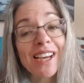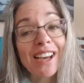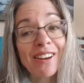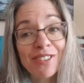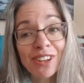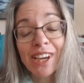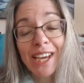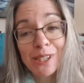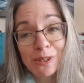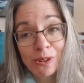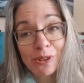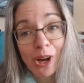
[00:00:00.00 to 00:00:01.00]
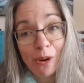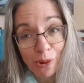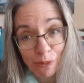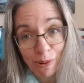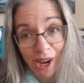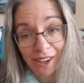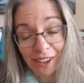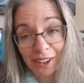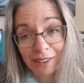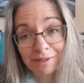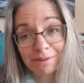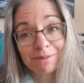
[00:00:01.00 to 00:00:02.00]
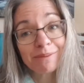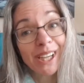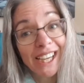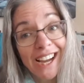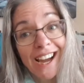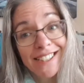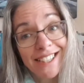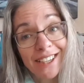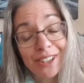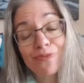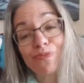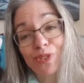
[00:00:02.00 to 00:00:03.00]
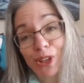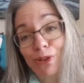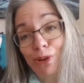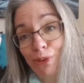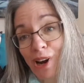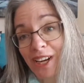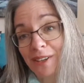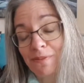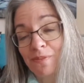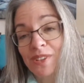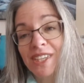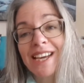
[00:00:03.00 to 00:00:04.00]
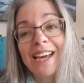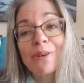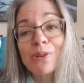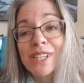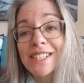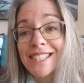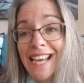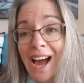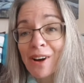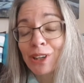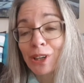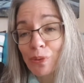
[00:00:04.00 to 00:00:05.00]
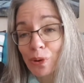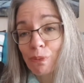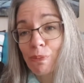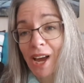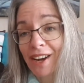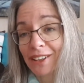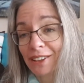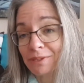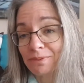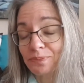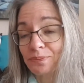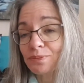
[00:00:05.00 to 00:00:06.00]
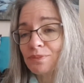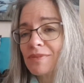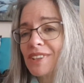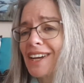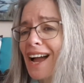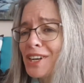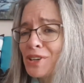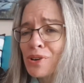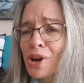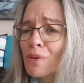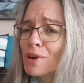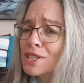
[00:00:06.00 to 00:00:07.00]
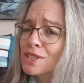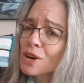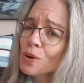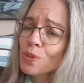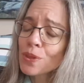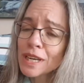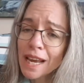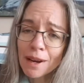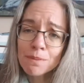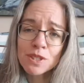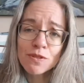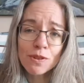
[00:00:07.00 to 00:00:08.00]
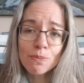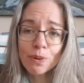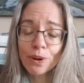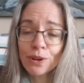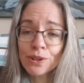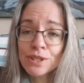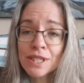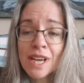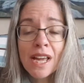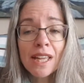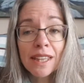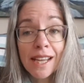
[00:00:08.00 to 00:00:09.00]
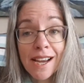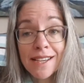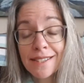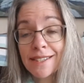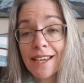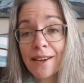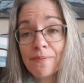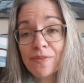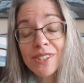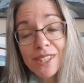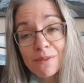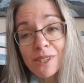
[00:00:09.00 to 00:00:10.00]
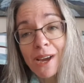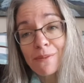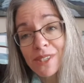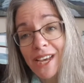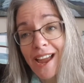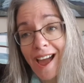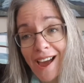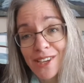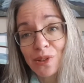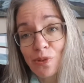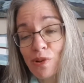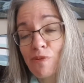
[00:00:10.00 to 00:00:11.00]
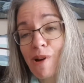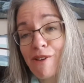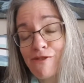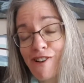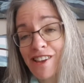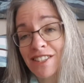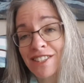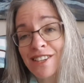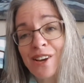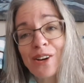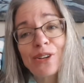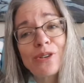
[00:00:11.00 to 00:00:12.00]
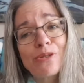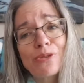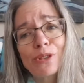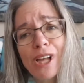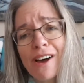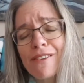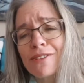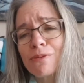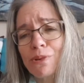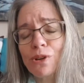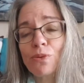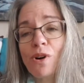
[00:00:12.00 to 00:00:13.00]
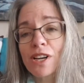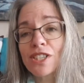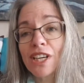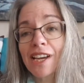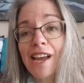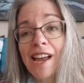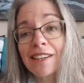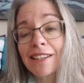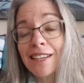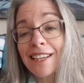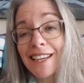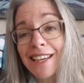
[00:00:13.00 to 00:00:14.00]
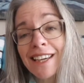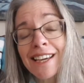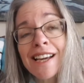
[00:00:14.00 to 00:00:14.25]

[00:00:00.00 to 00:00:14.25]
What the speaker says: If you guessed a woodpecker, like I did, you were right. It was a downy woodpecker. I don't always know the names of the birds that I see. And sometimes I ask one of my friends who loves bird watching, and he